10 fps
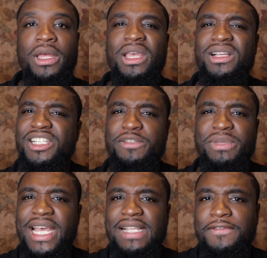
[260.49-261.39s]
It could just
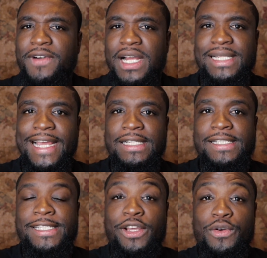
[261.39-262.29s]
be as far as like a
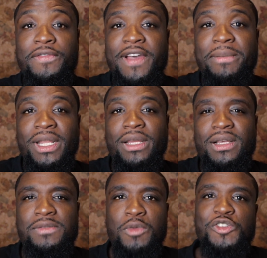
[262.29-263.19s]
single family,
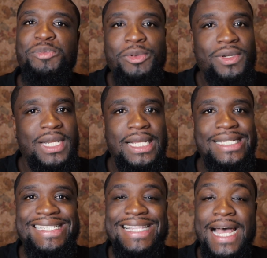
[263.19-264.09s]
because most people
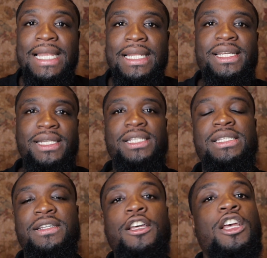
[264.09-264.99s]
is not looking
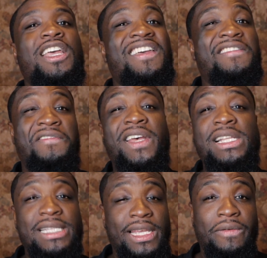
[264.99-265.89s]
into
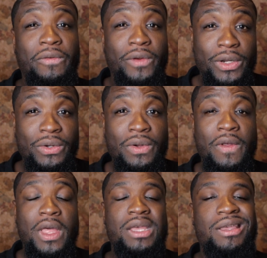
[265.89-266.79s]
invest in rental
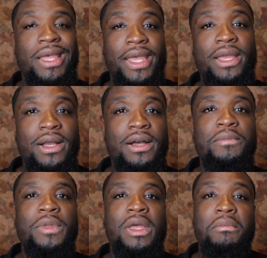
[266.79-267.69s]
income.